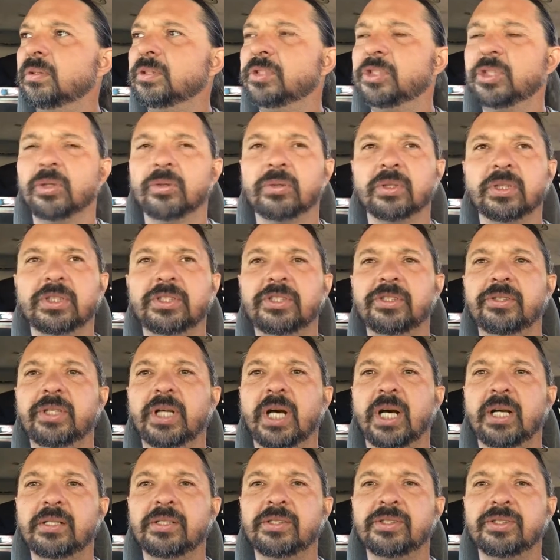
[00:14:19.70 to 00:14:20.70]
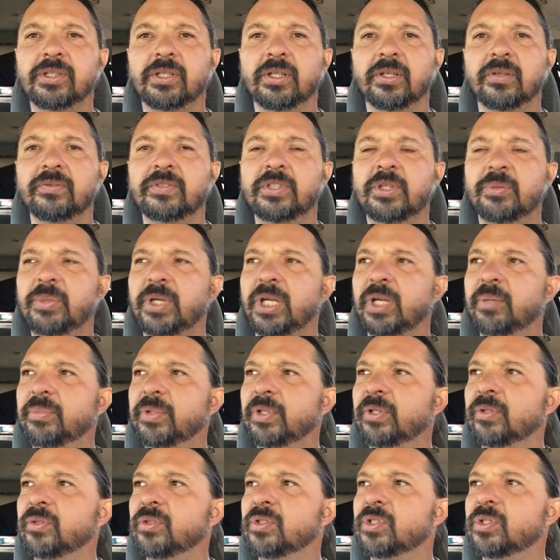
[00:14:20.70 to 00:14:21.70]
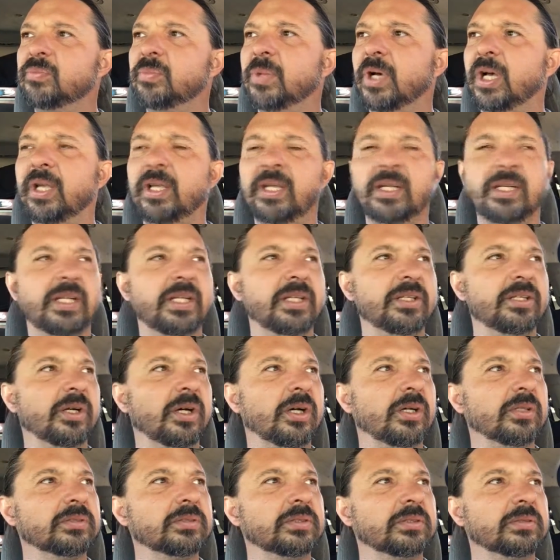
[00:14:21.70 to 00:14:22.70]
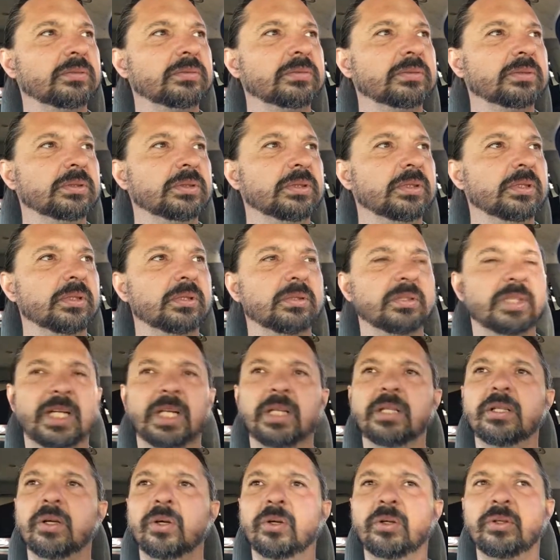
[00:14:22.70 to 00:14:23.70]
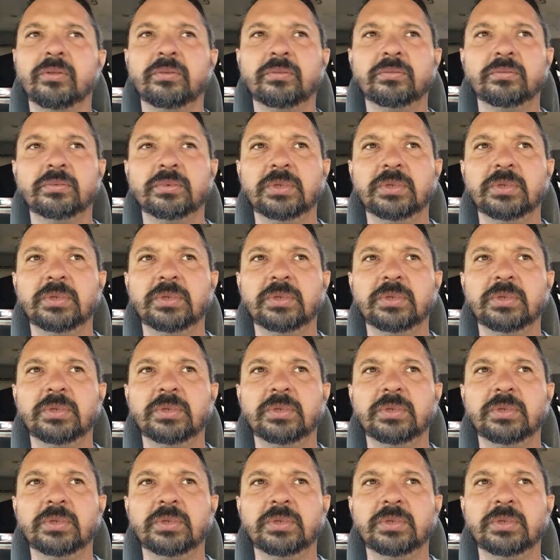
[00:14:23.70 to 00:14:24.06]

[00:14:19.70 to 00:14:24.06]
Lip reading: Children do not deserve to be abused by any adult, let alone